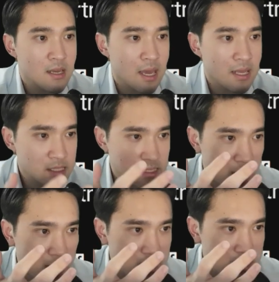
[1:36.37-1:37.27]
and is
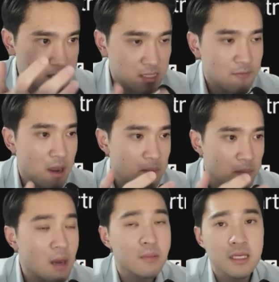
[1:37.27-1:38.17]
a
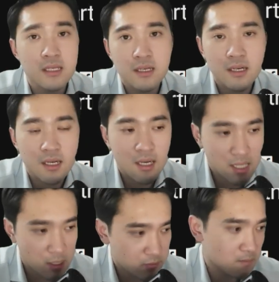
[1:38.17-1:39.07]
certified public
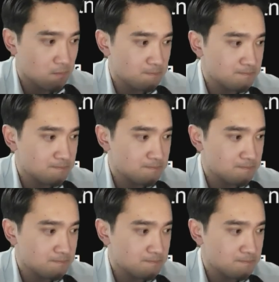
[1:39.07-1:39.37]
accountant.